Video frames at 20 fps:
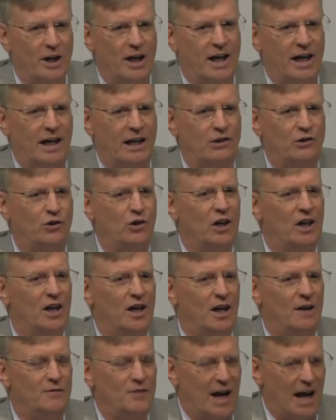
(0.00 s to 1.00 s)
age
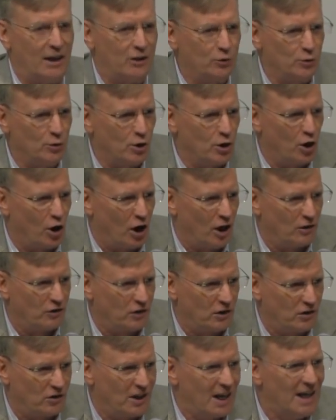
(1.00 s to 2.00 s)
of natural
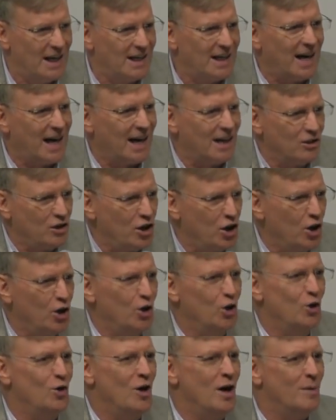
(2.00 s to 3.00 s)
causes. Can
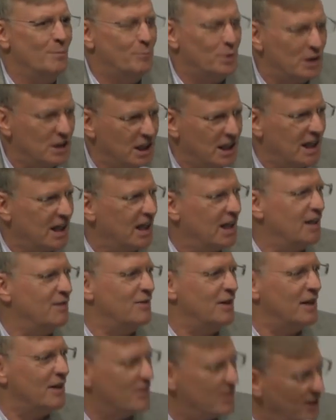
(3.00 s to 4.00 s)
you believe
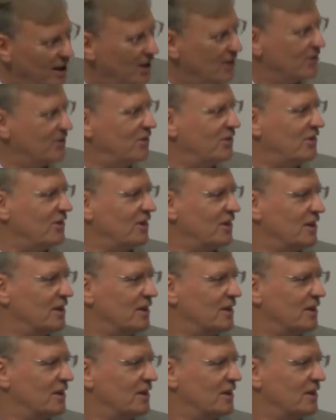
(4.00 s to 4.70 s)
this?